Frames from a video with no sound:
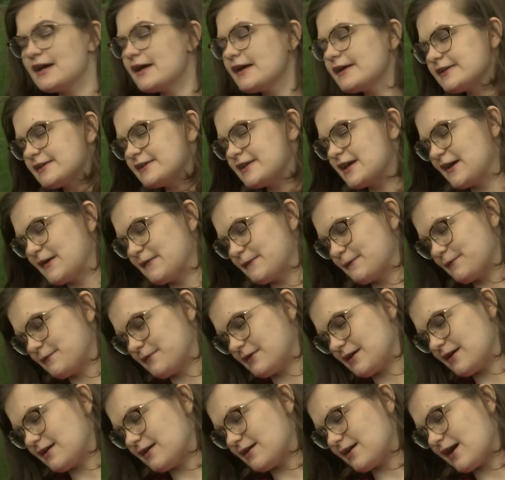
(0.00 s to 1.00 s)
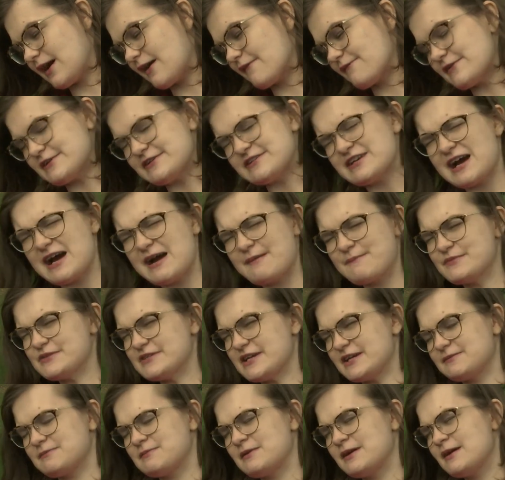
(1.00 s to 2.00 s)
you know, oftentimes
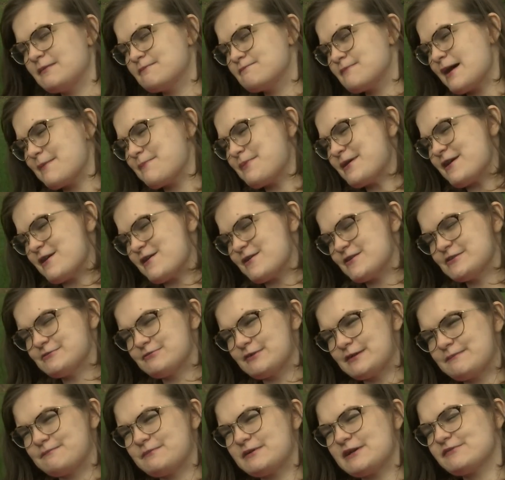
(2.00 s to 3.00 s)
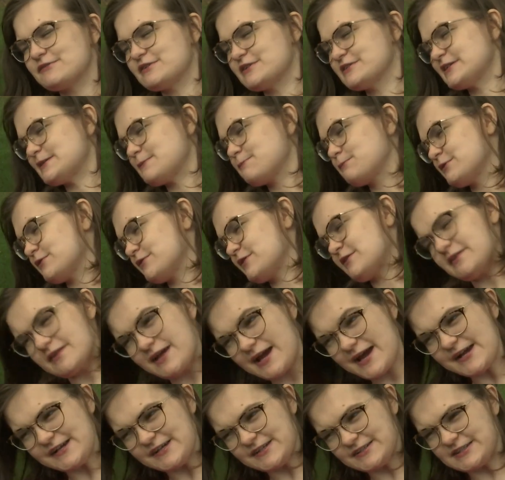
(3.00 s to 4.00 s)
like my parents wouldn't be able to sleep through the
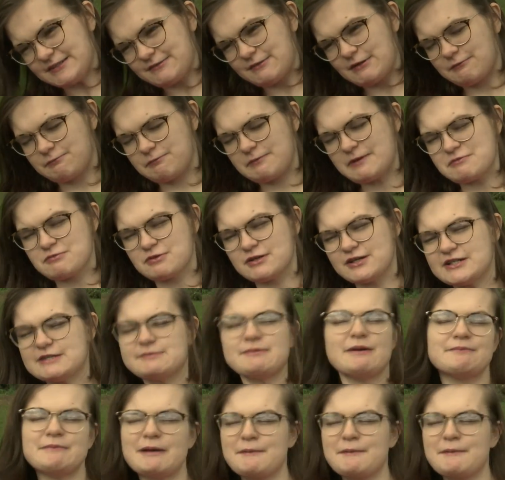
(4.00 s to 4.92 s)
night because they would be worried about my